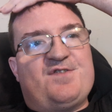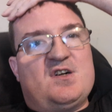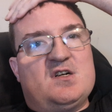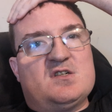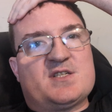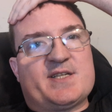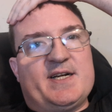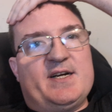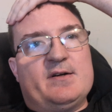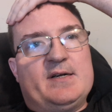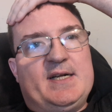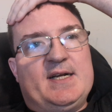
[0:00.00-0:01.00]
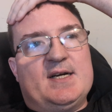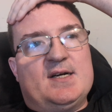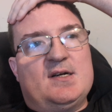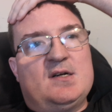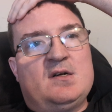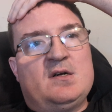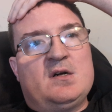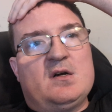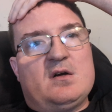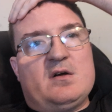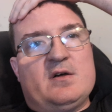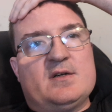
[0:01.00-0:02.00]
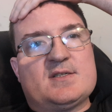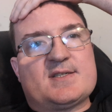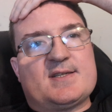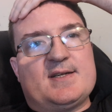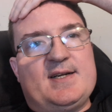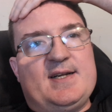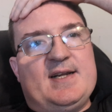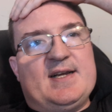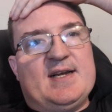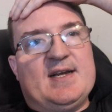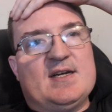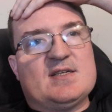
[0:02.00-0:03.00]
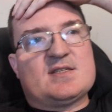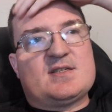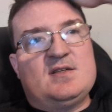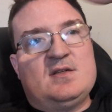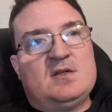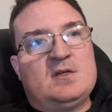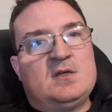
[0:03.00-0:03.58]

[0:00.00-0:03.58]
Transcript: first area honestly has